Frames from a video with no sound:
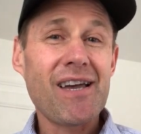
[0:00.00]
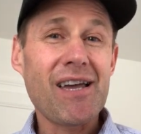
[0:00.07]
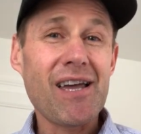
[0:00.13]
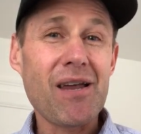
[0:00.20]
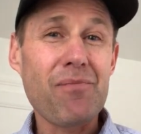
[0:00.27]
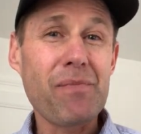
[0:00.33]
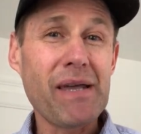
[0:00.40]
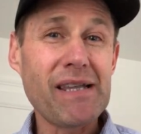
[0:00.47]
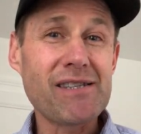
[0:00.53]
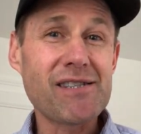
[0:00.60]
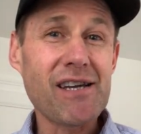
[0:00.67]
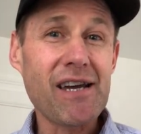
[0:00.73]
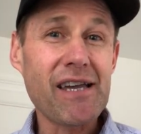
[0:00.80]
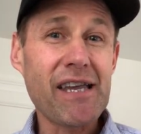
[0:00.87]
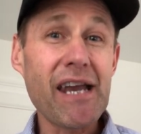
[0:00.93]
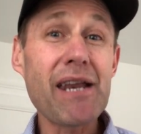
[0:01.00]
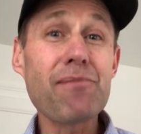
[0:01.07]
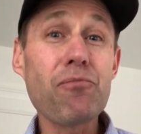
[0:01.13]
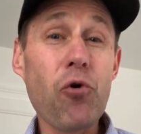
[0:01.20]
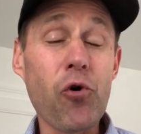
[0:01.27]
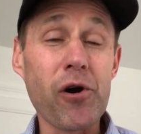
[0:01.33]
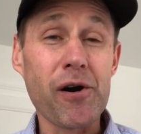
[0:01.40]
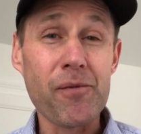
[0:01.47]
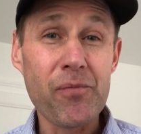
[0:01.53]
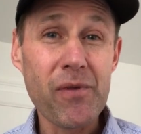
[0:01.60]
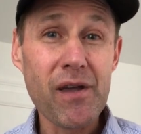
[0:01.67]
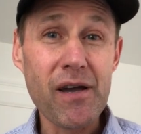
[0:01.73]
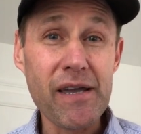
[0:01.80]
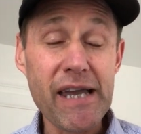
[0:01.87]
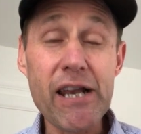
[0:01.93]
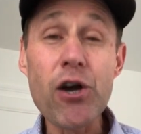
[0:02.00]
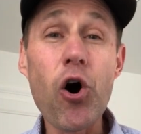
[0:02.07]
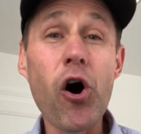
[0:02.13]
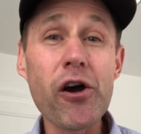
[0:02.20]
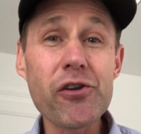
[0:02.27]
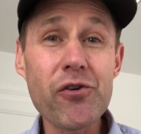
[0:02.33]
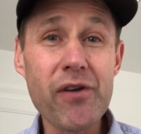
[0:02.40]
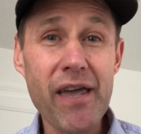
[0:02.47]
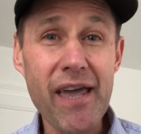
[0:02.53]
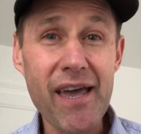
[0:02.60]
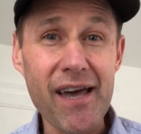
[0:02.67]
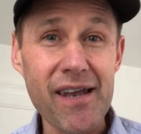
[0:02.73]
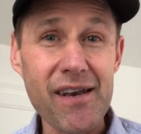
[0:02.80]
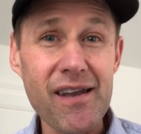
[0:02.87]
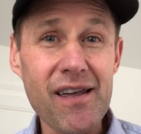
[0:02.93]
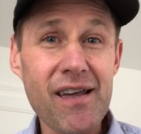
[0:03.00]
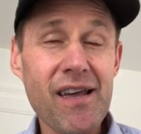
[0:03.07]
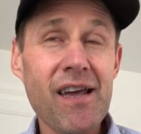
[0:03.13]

It means getting more, getting all you can.